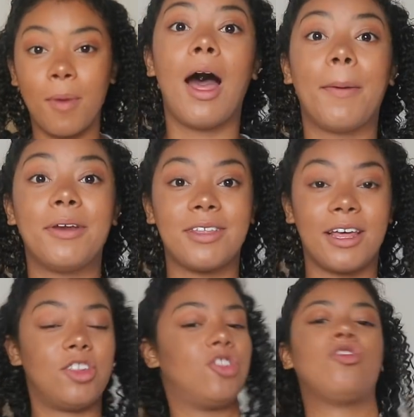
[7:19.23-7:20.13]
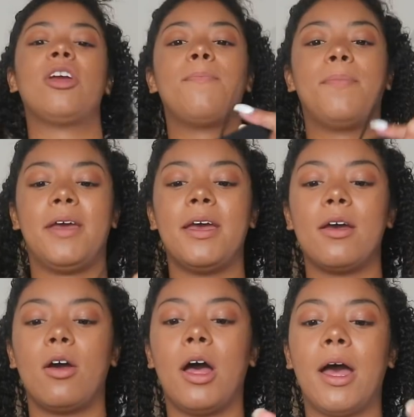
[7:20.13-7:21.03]
but I'm into that straight bit
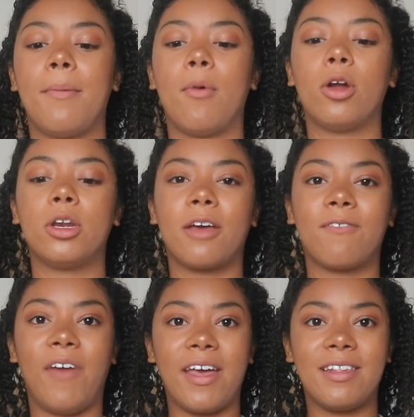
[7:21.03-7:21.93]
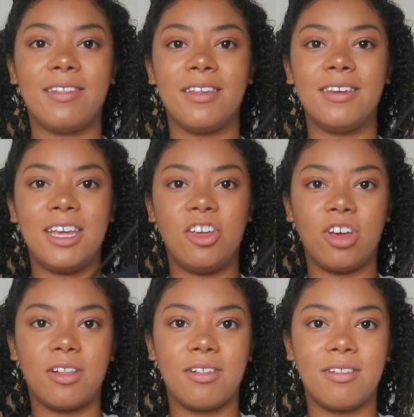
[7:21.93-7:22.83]
on like vests and
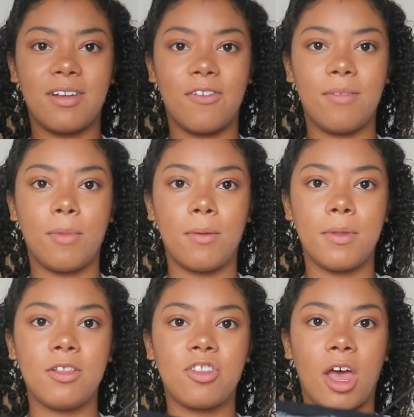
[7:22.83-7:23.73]
t-shirts and stuff at the moment.